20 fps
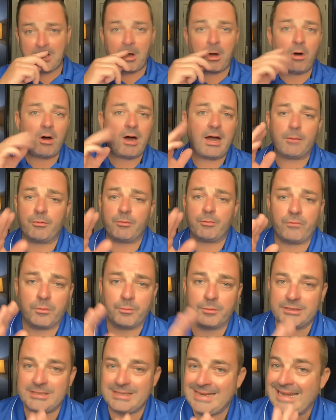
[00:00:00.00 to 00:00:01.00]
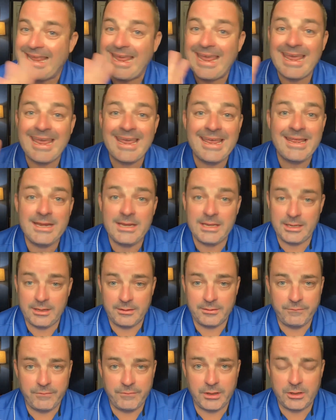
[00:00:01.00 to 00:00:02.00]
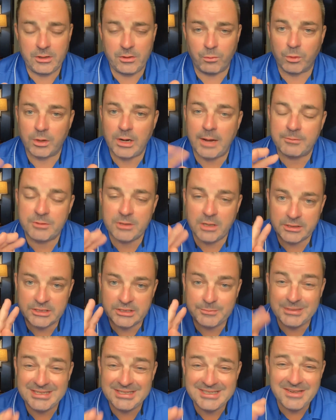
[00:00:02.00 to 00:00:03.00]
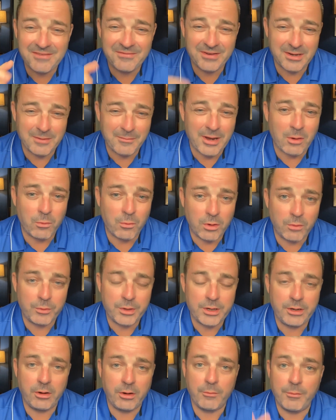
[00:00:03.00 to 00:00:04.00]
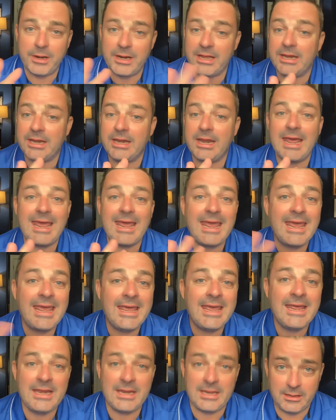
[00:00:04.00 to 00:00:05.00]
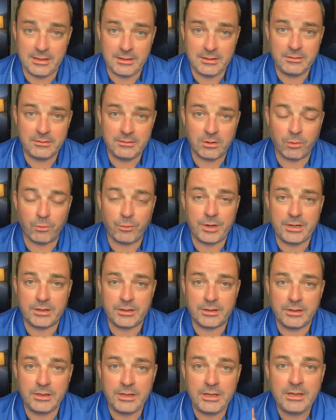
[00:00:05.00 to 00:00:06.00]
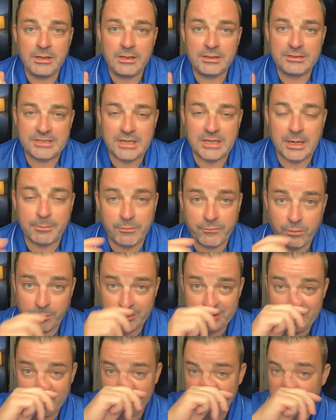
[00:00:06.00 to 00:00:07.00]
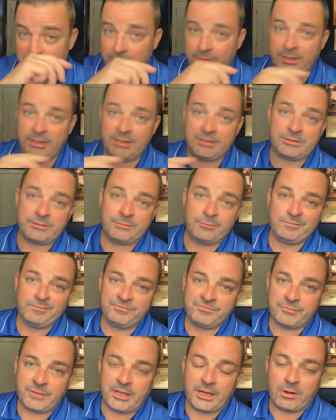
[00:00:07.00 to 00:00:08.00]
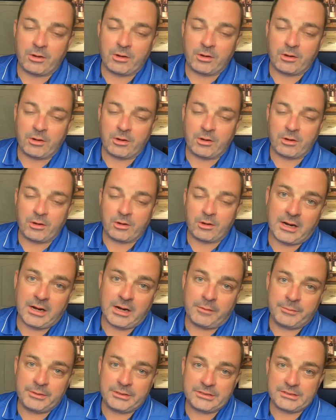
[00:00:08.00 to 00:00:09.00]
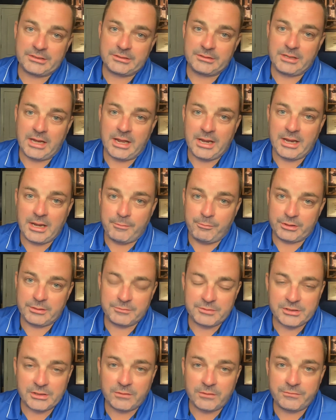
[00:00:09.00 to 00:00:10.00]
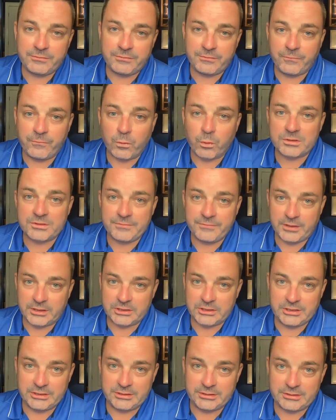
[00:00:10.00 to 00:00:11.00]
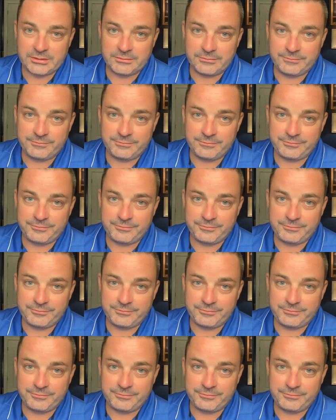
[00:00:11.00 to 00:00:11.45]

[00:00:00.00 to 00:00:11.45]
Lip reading: high performers in any venue, I'm talking specific about what we do, but in any arena, top performers do two things. They craft their environments and they put themselves in forced functions.